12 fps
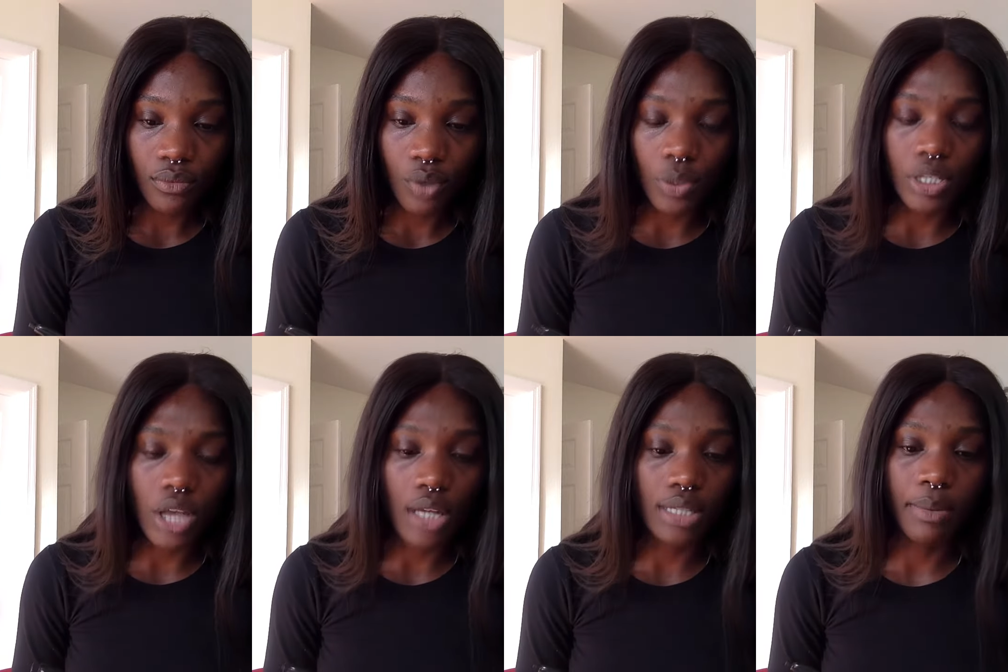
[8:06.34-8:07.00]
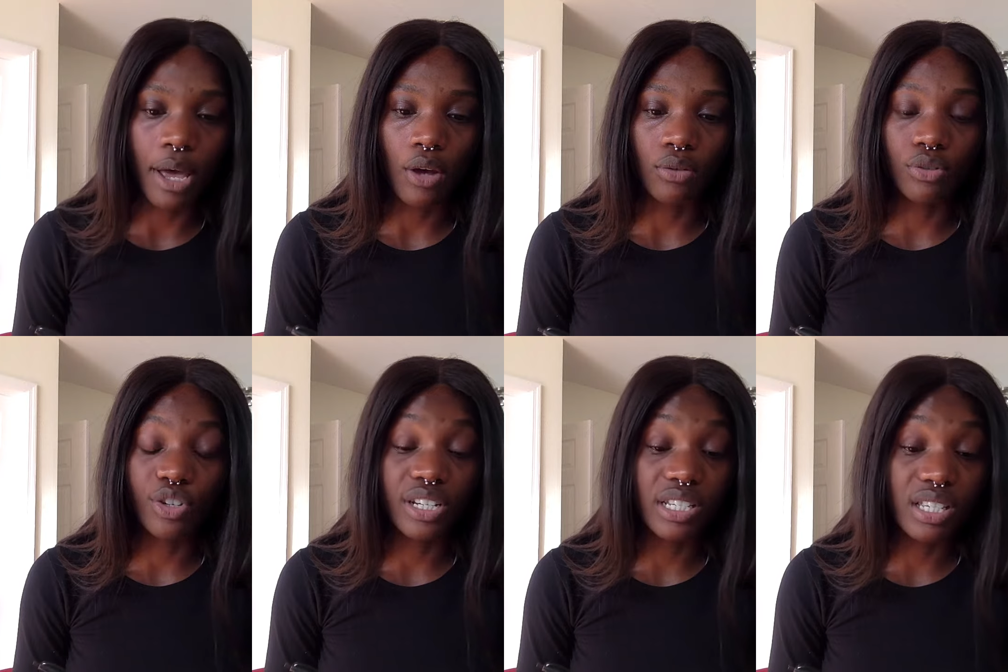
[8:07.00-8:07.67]
We talked about
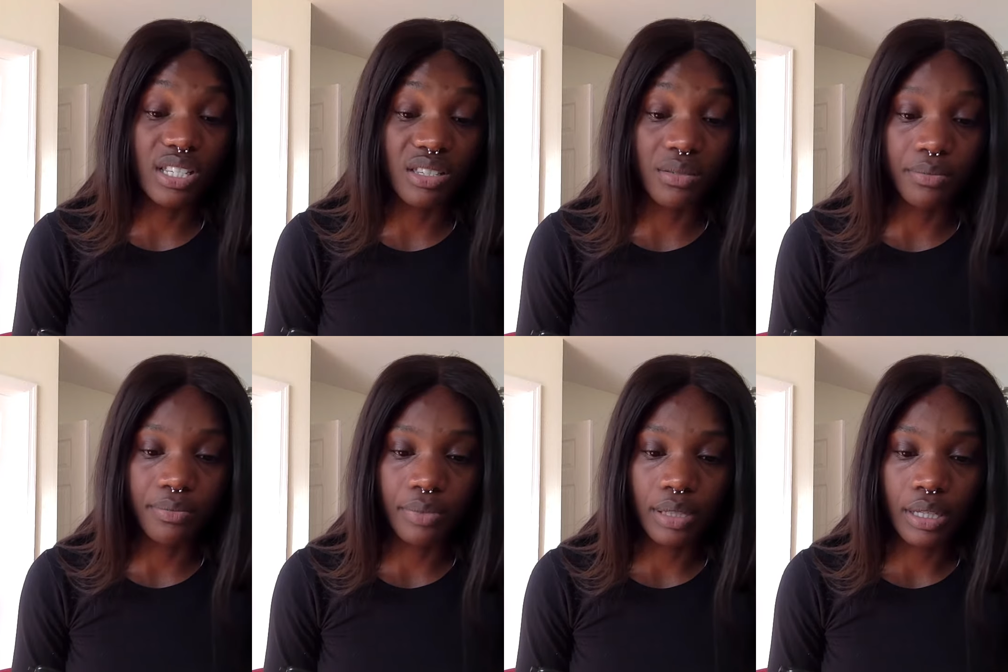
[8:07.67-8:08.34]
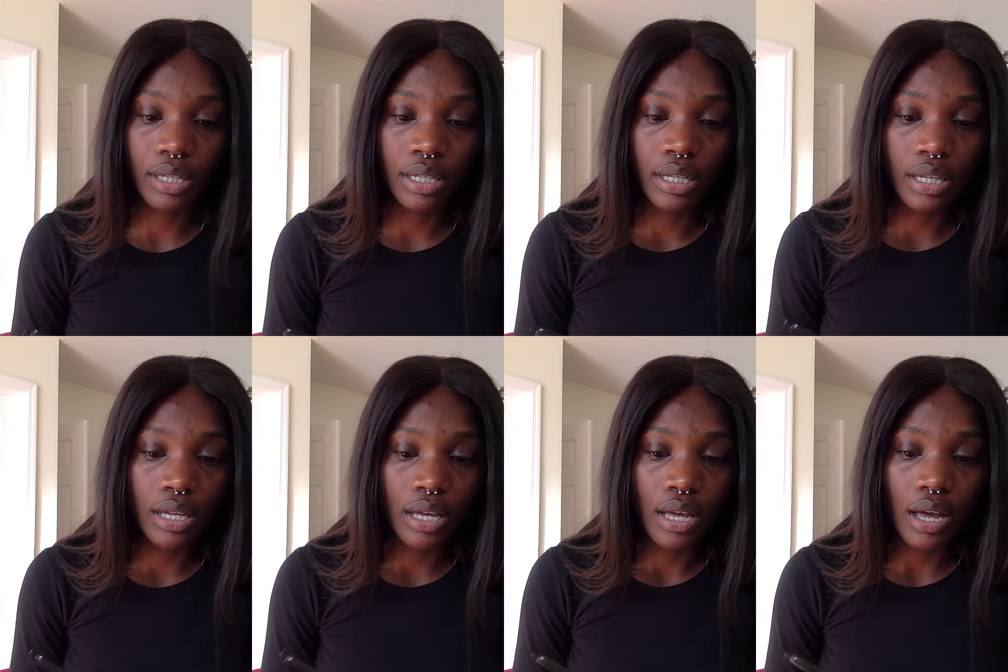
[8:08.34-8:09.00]
criticism,
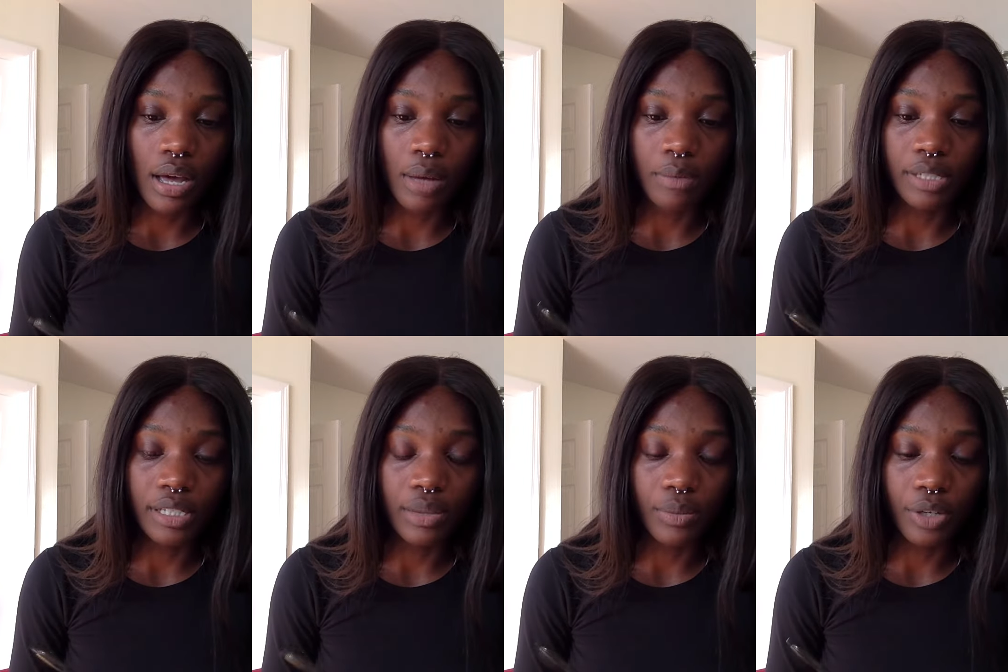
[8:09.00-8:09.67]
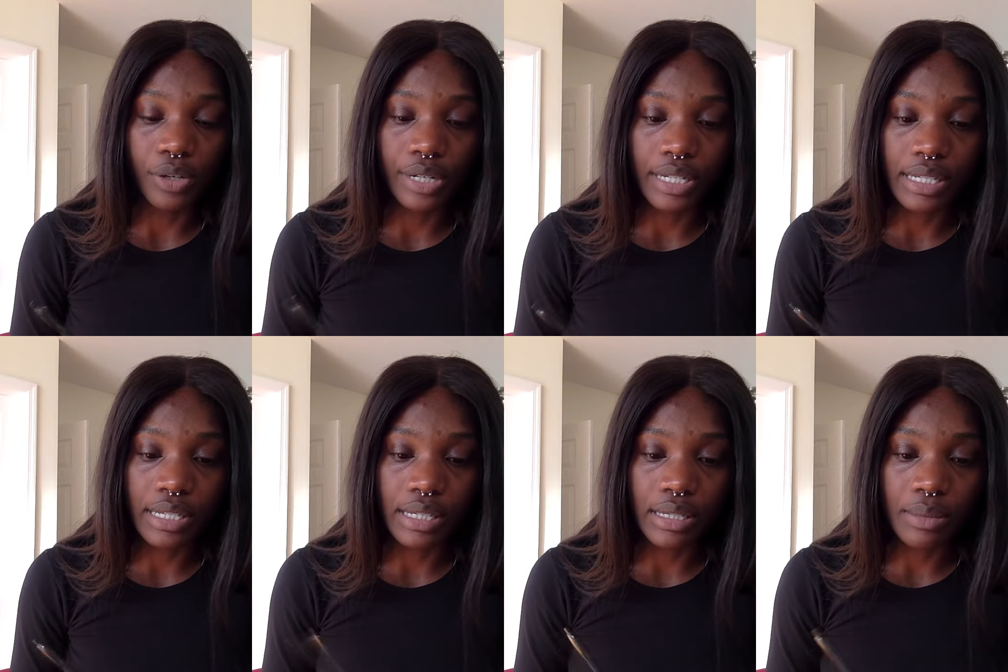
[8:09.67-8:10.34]
dealing with
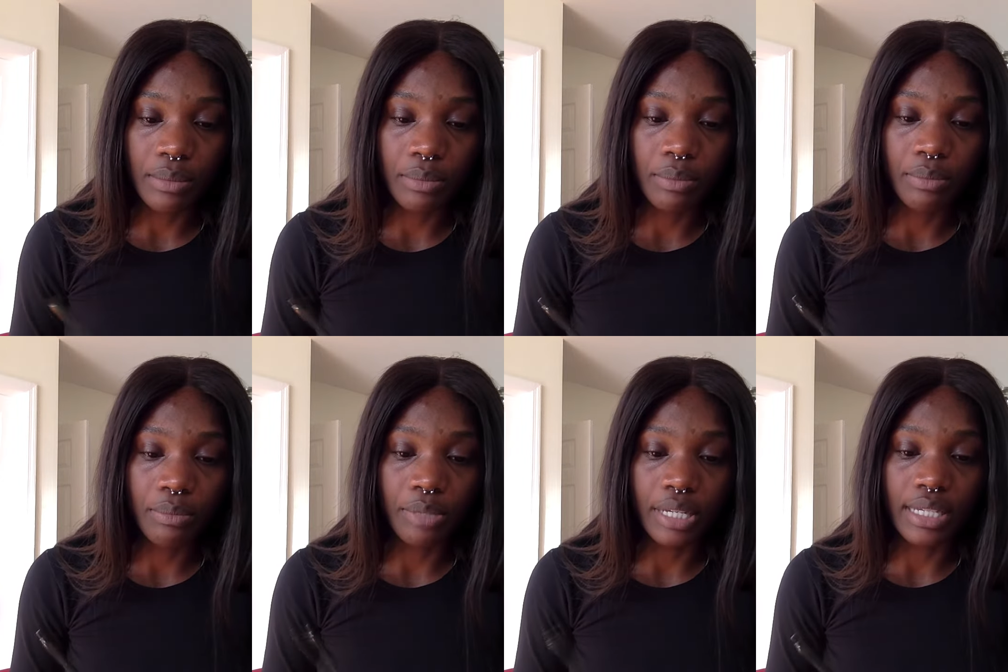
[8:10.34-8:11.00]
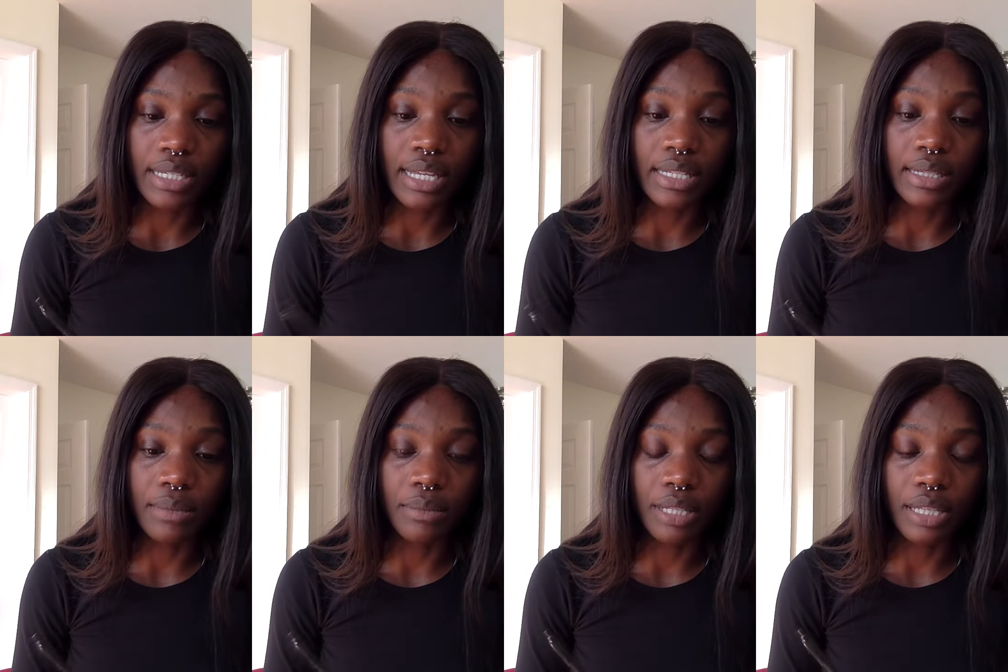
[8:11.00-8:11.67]
criticism, because that's
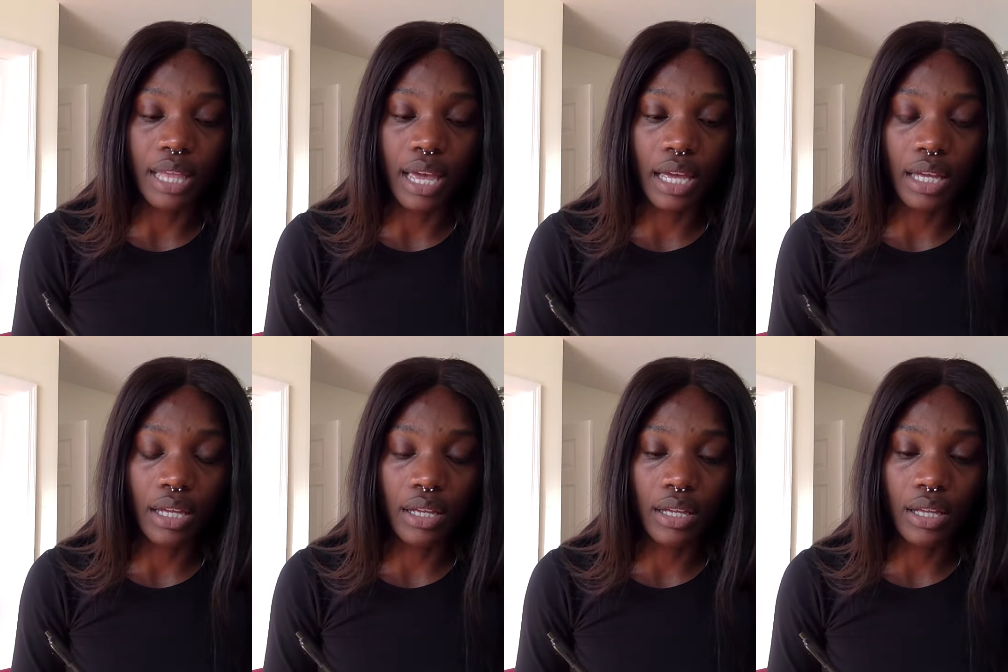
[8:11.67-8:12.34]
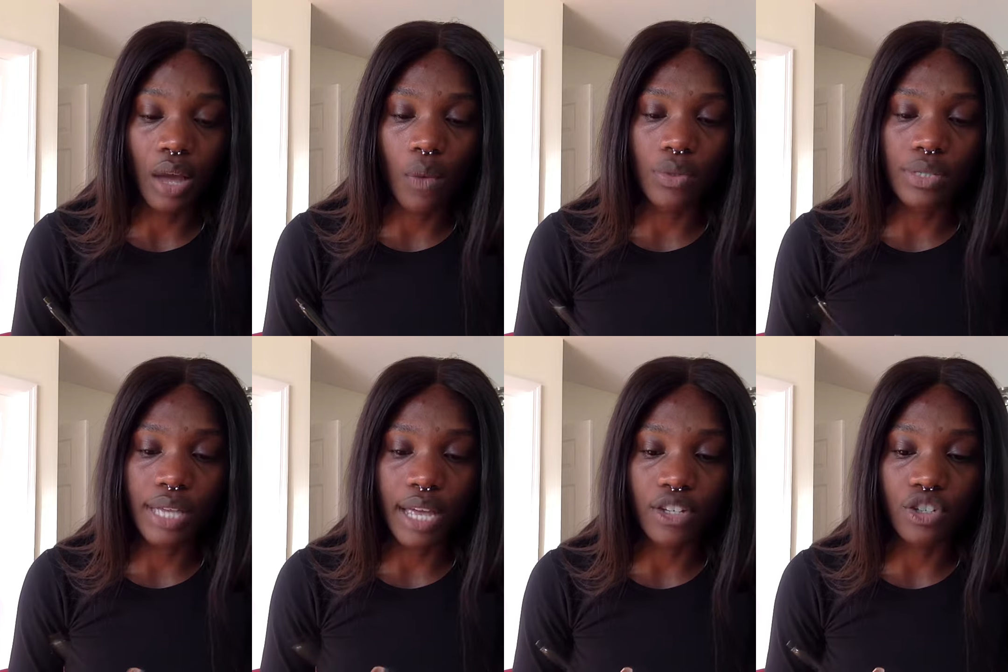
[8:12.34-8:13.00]
something that I won't
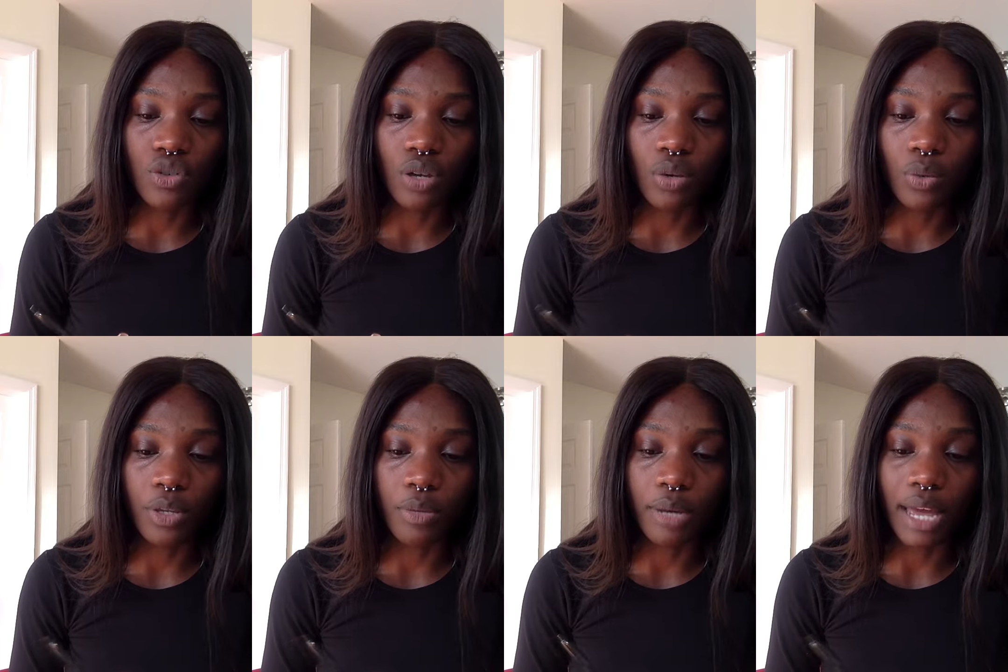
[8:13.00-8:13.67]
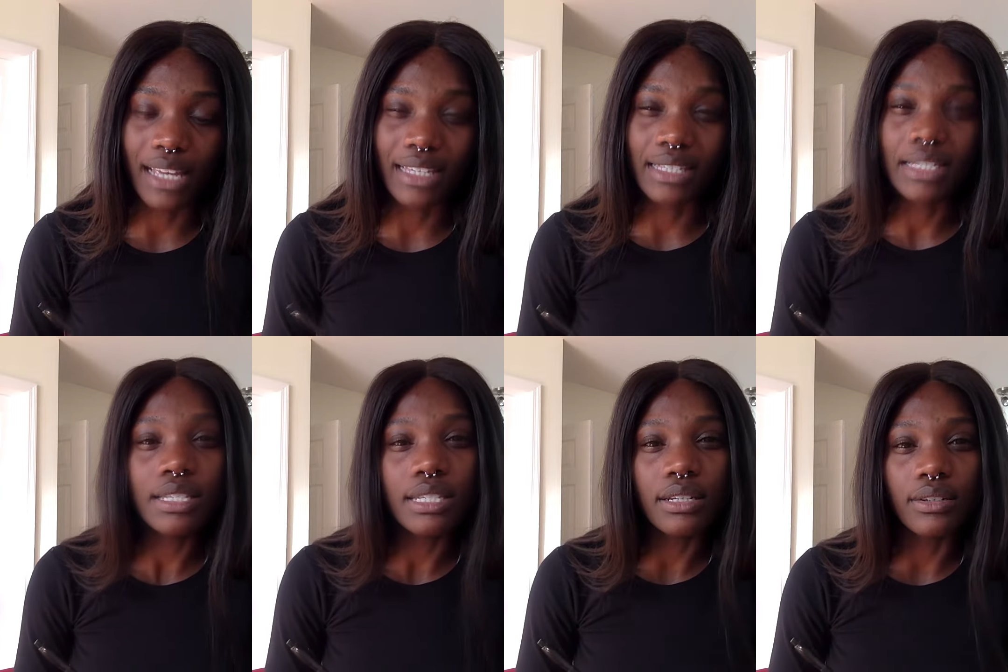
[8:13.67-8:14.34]
say I struggle with, but I get
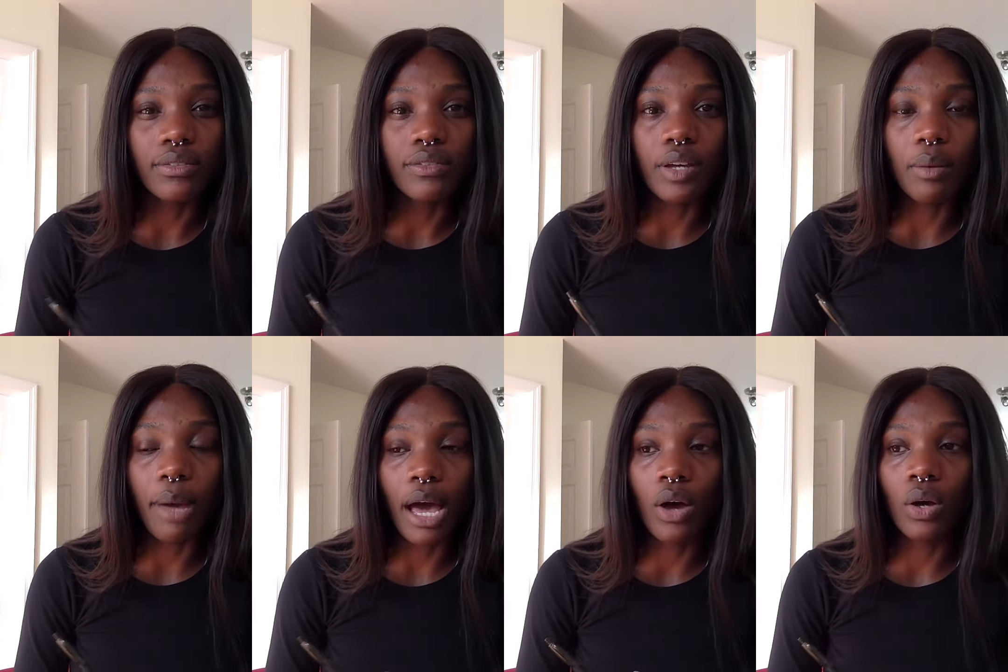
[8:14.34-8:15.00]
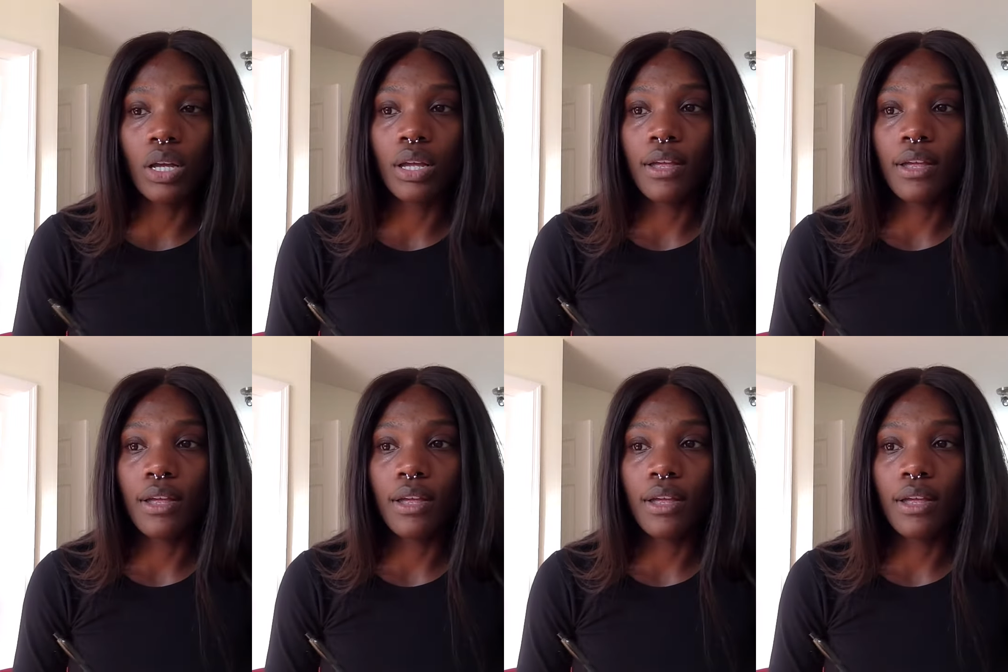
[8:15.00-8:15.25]
sensitive about.